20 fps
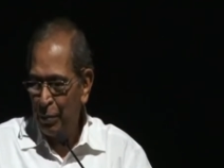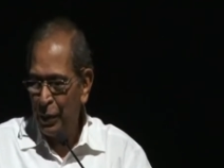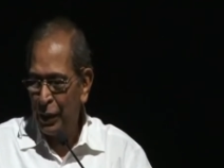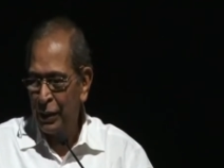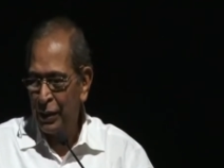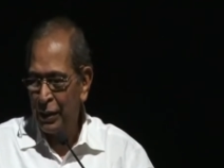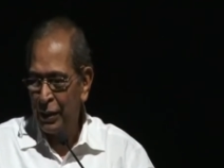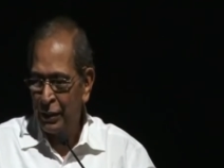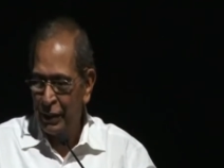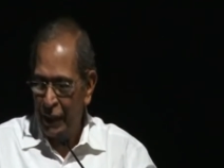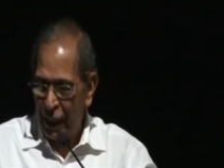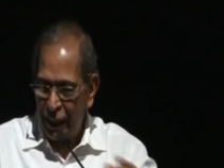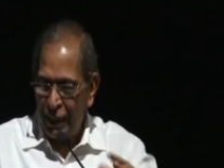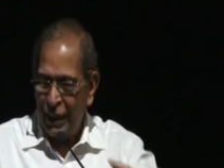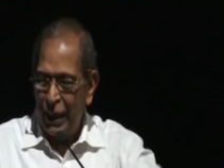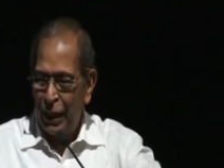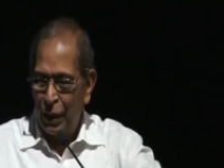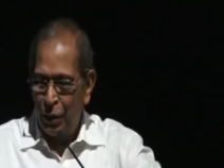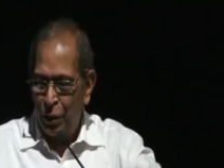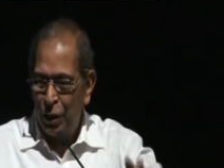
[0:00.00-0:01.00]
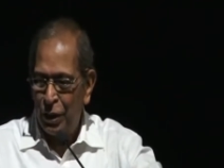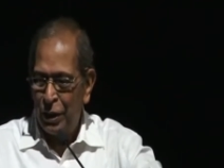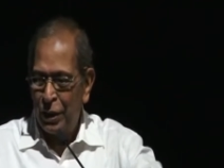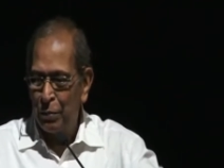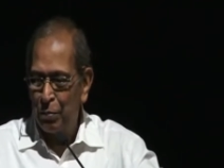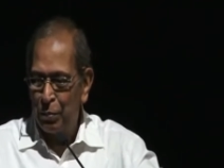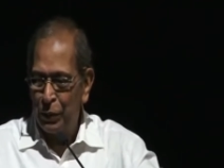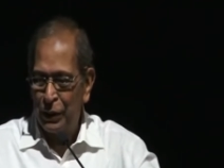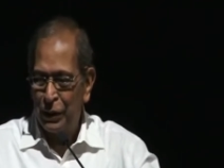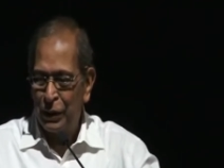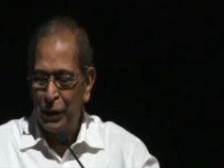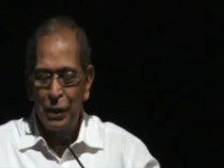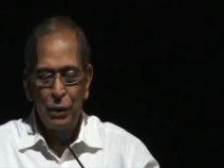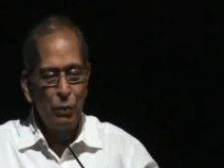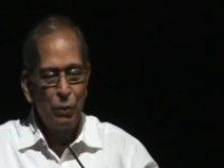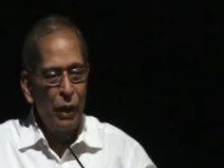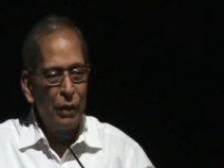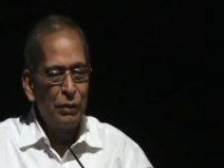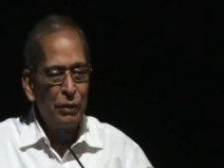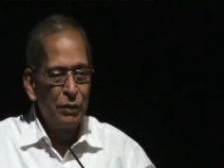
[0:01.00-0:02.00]
But uh, that day during the
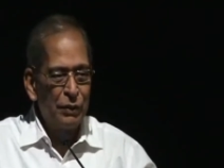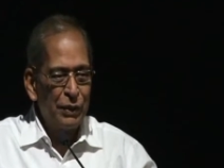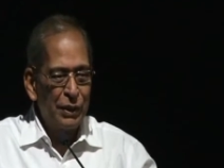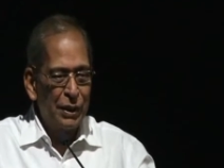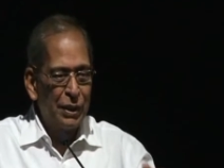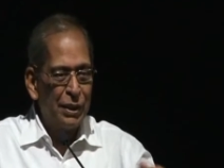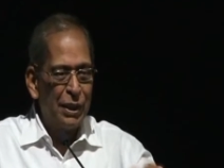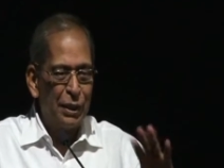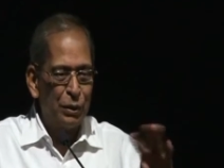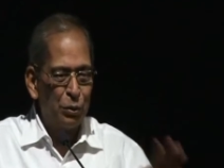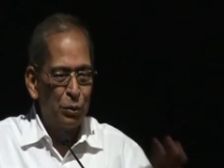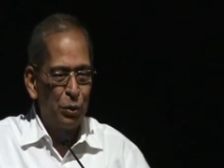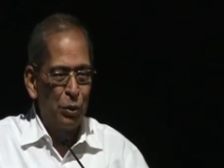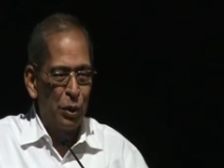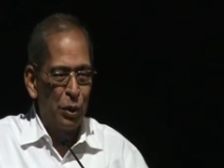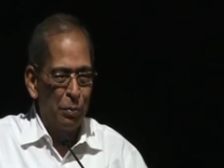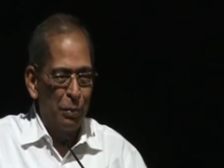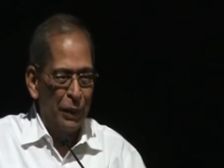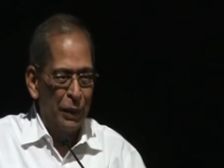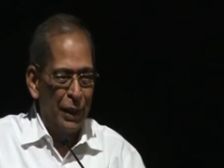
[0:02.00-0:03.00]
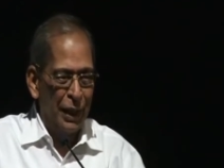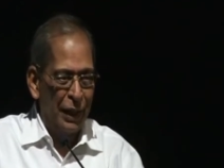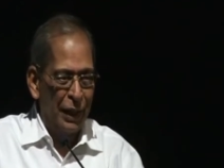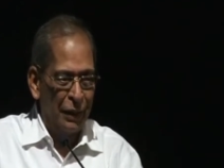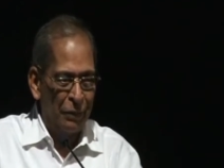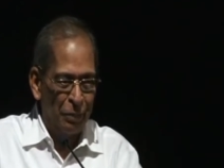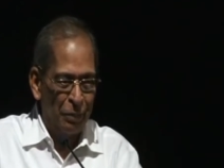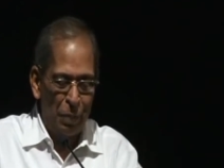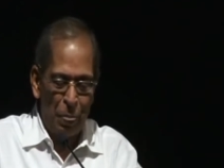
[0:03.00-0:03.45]
president's vice visit, they should not be there.